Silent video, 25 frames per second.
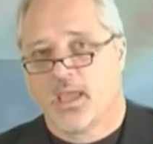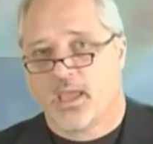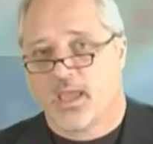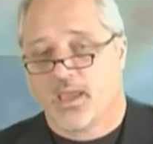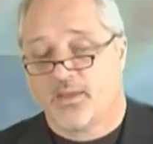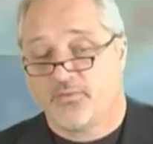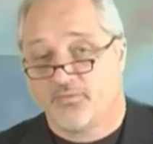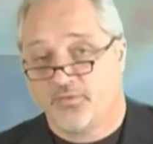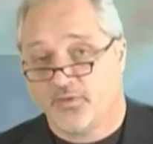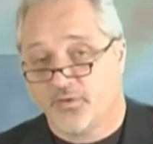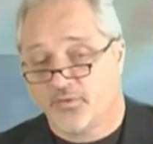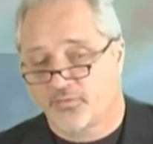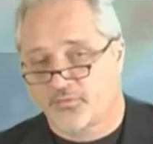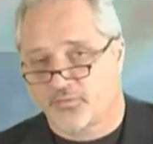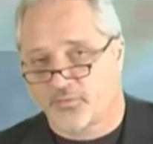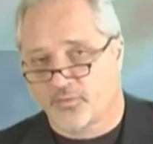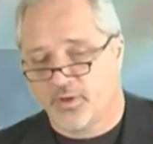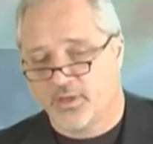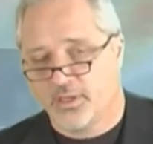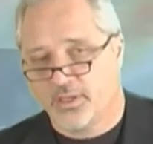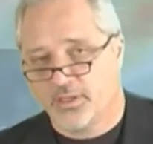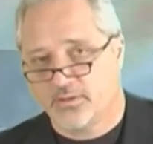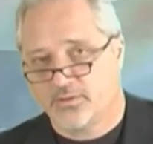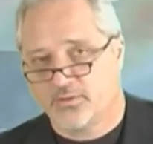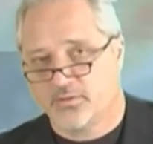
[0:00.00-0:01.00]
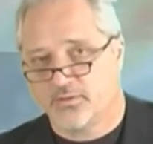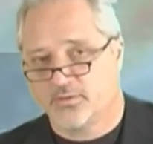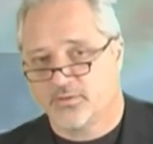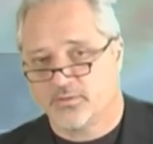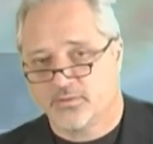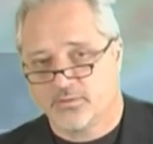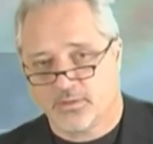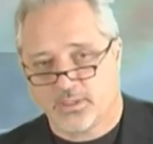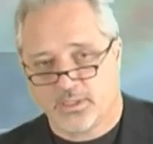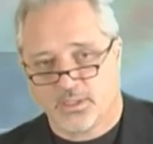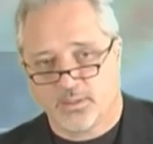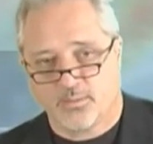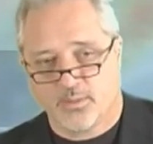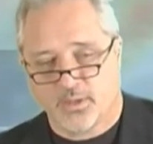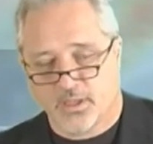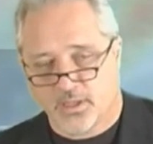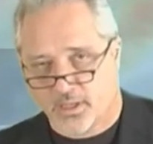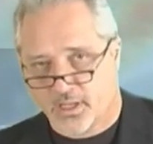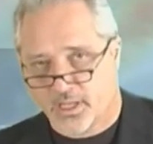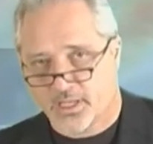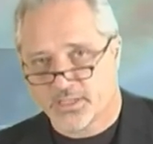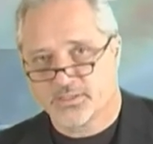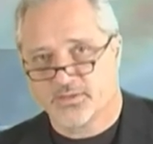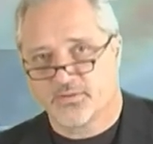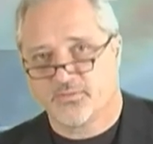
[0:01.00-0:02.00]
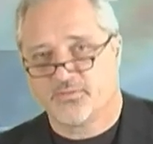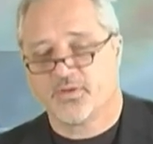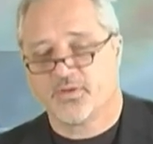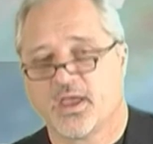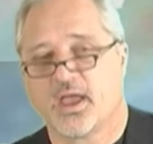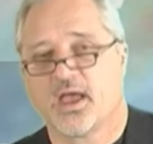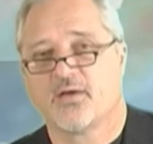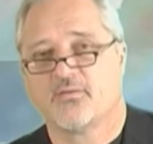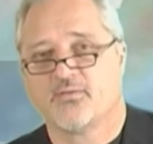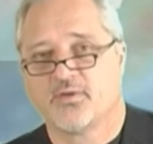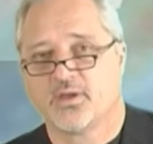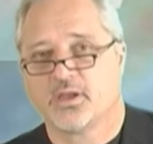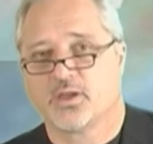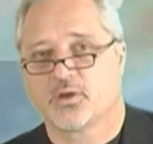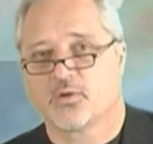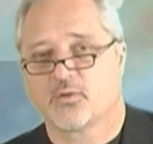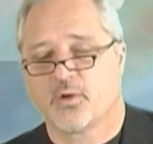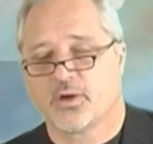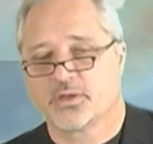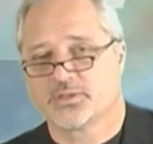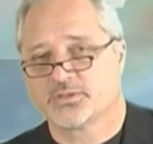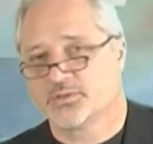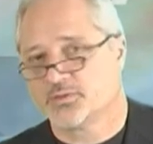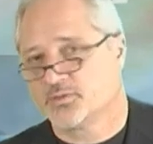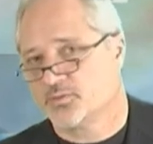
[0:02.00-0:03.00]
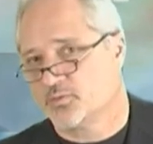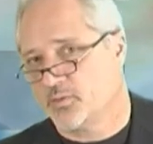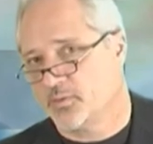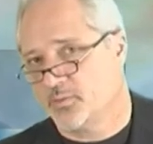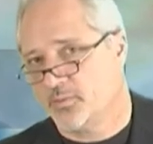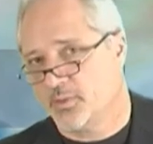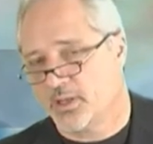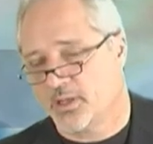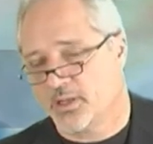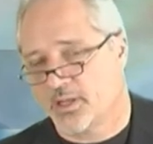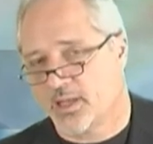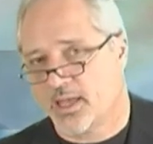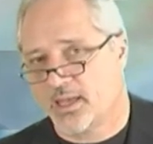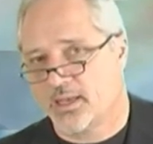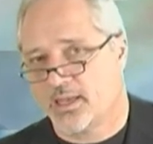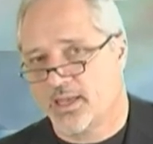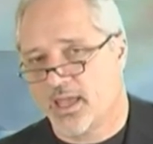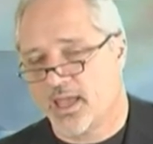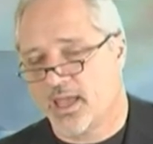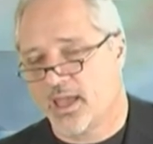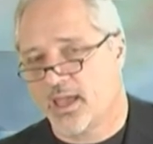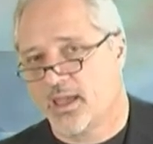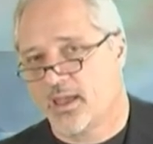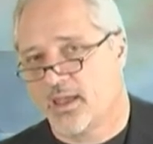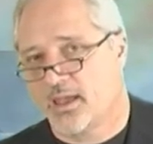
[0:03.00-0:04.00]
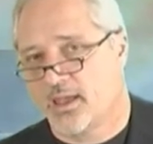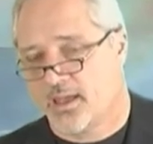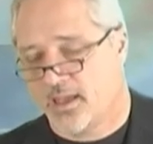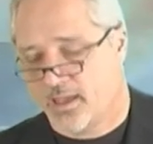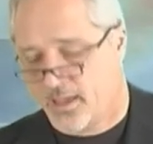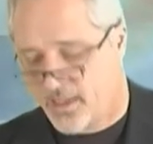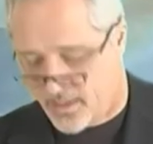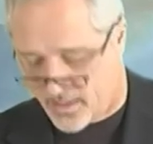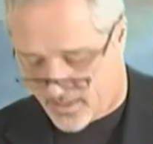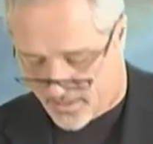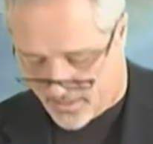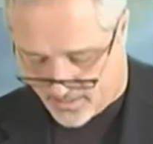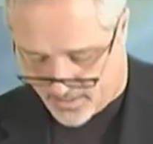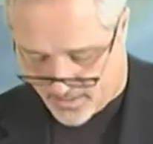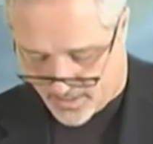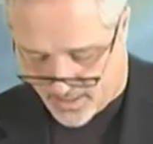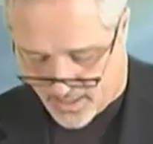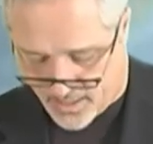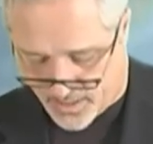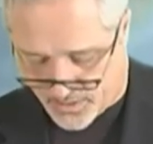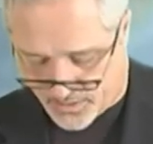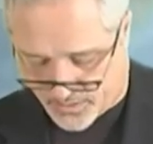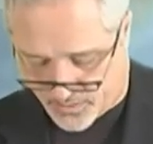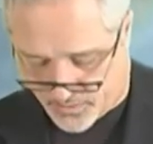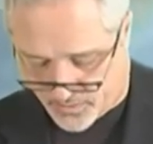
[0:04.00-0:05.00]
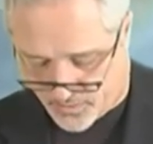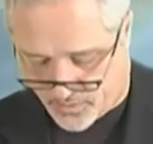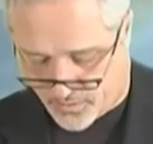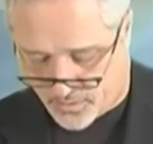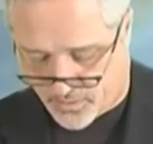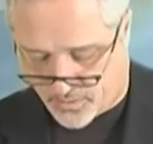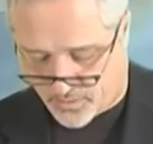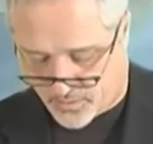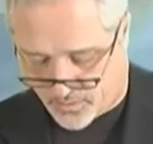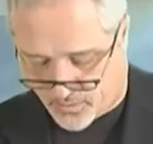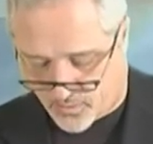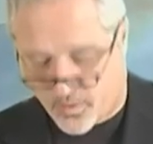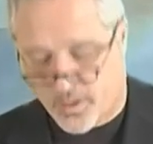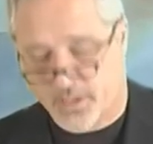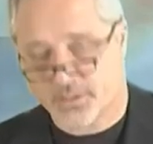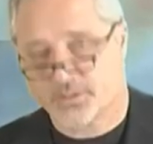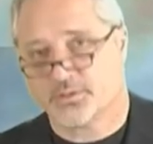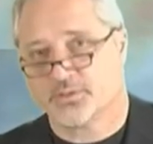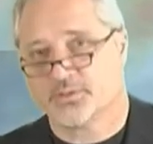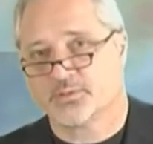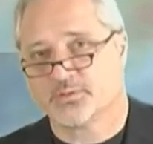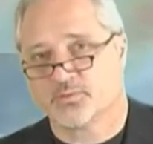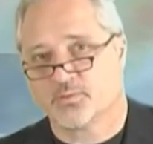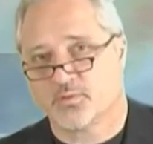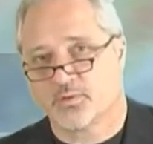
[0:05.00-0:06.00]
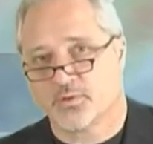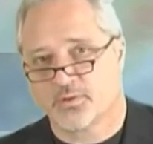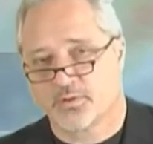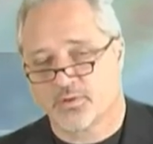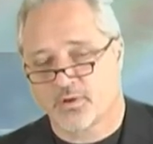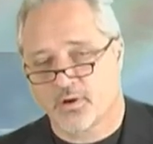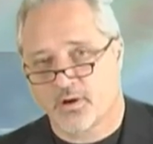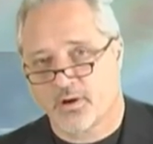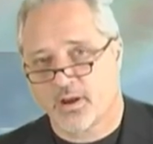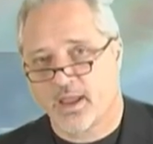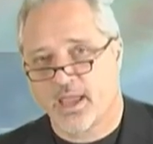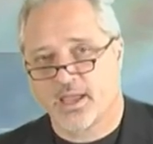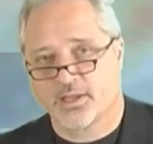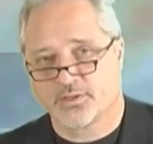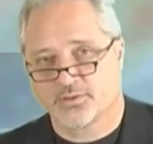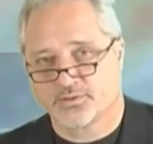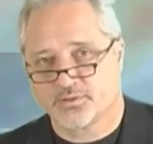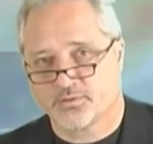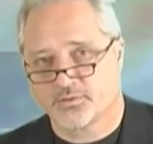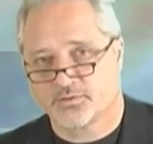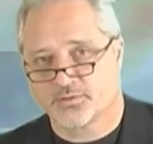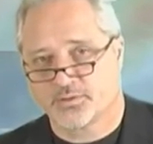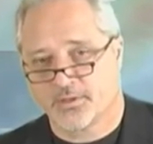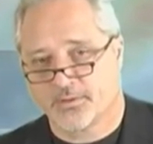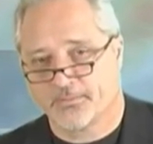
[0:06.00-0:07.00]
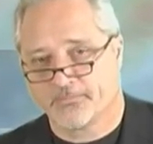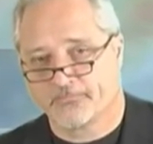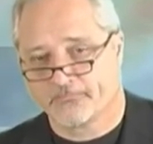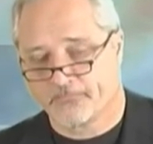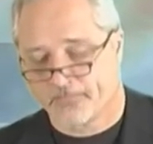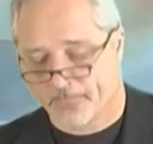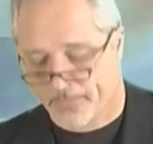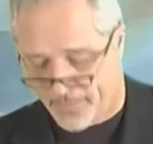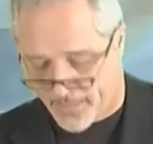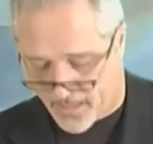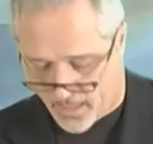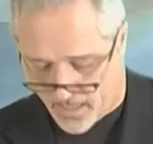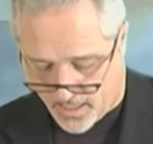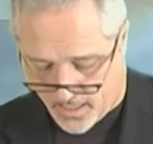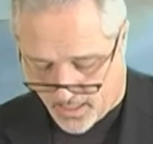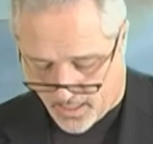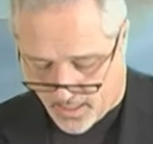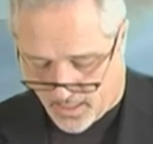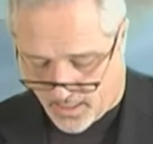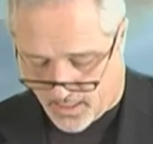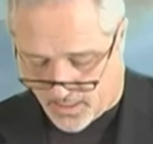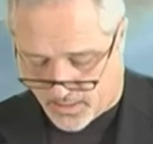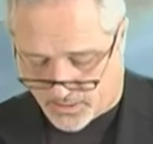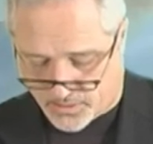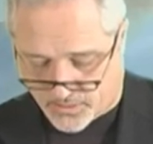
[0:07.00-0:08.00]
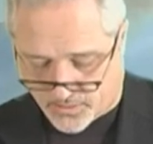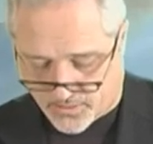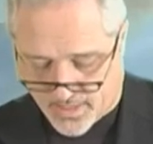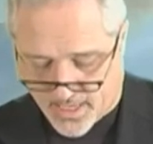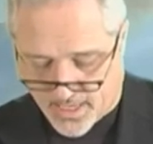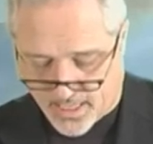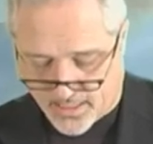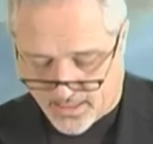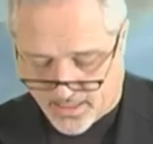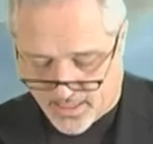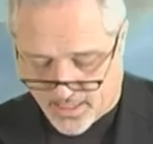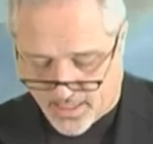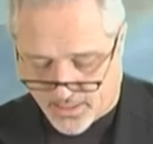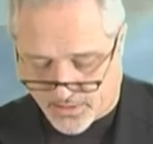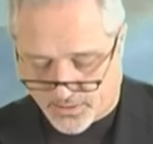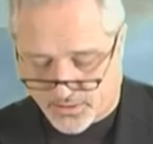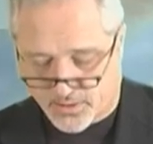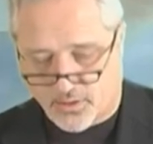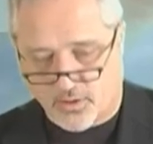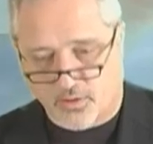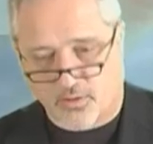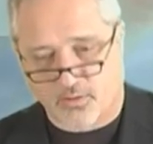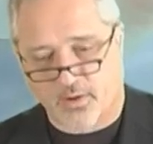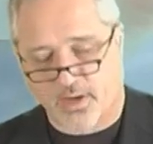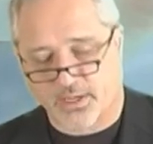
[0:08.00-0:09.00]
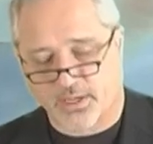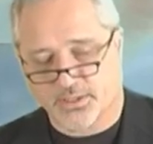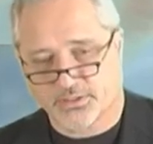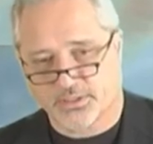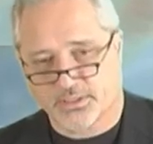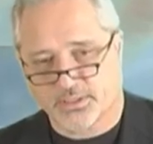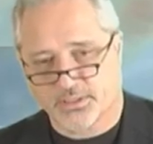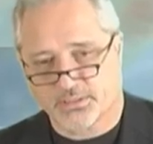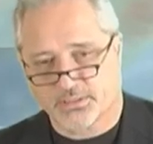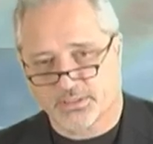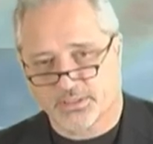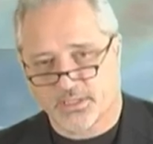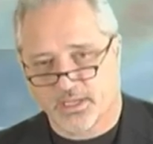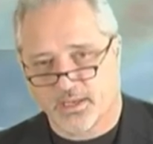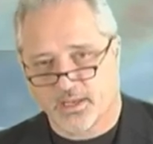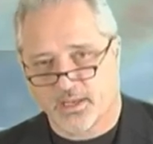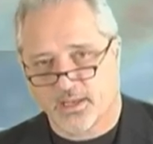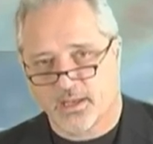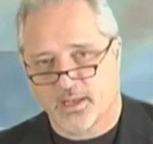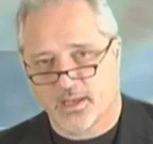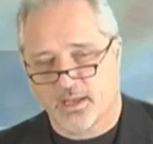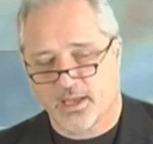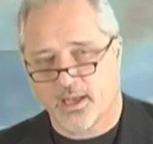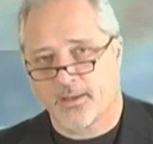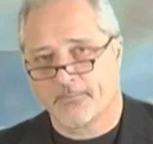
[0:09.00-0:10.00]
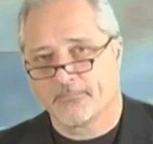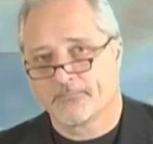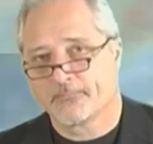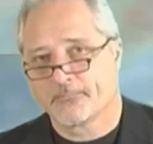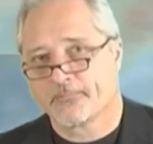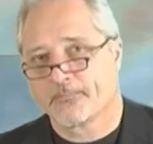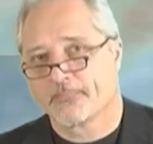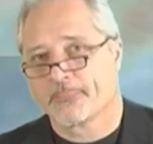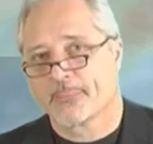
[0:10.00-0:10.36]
And feel free to email us you have any questions. We'd be glad to answer your questions with our answers. And so that ends our questions, and I